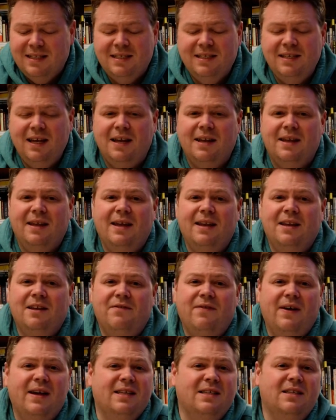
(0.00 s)
sun in his
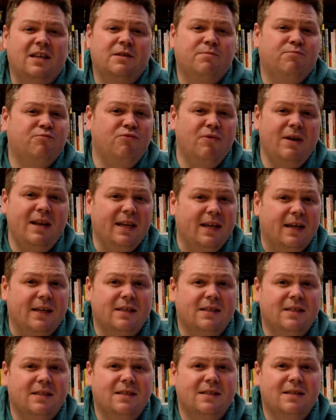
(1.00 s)
face in such
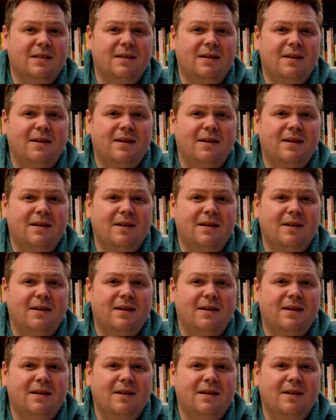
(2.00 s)
brilliance